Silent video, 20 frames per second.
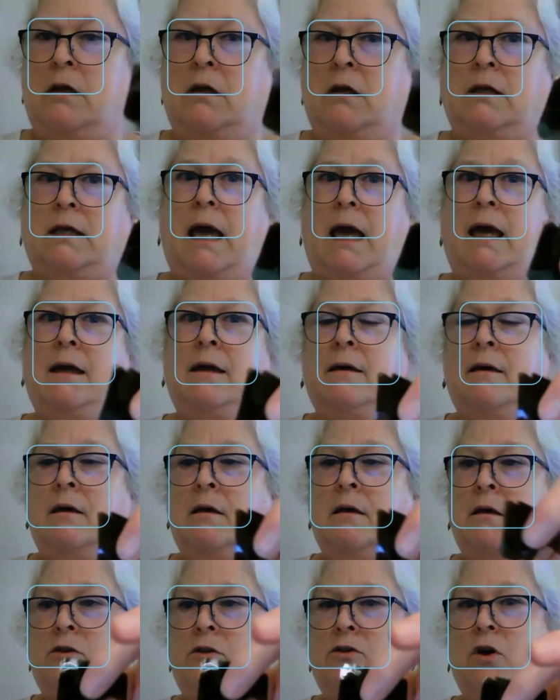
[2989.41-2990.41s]
Okay,
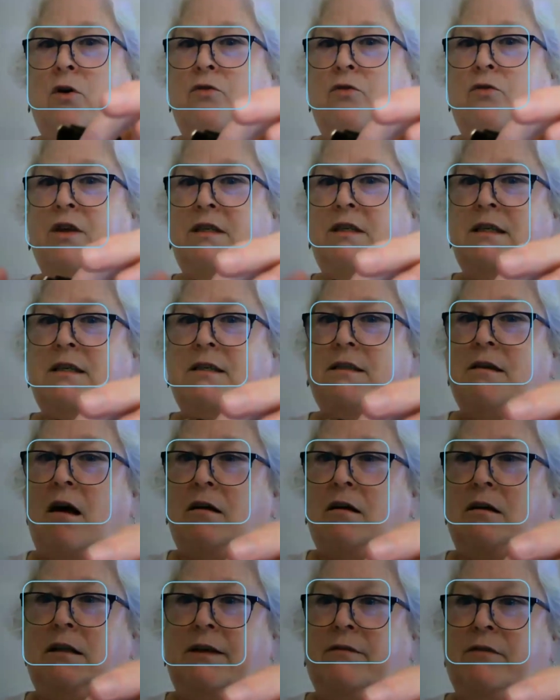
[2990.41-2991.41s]
so this is not
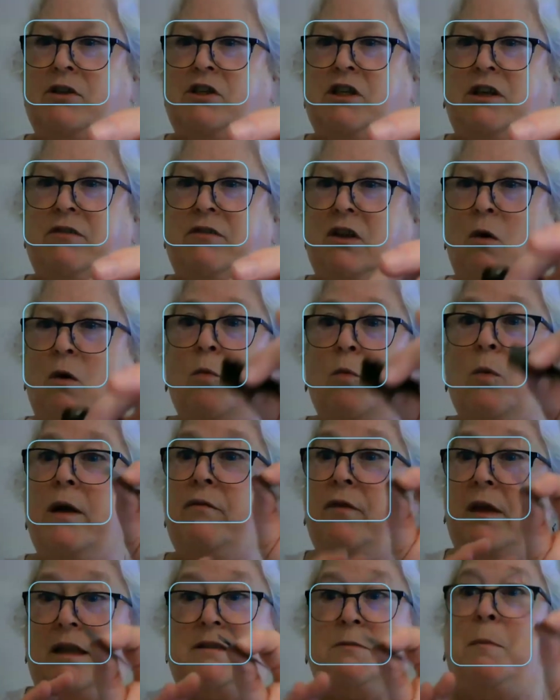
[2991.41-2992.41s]
cleavage, even though
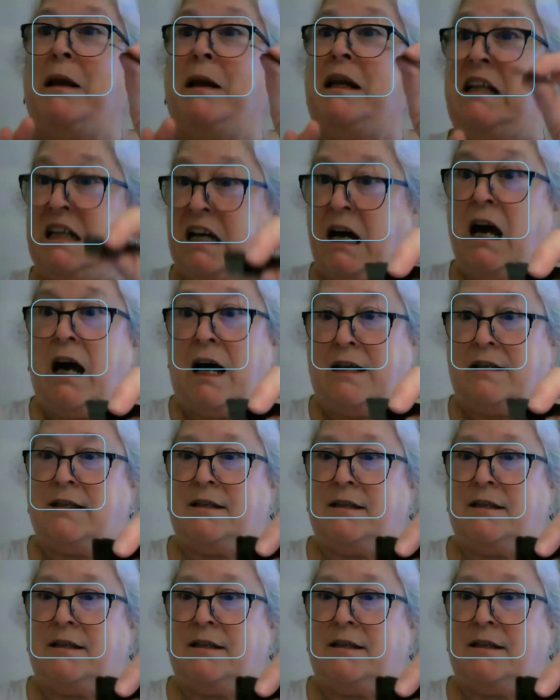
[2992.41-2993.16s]
it's been cut.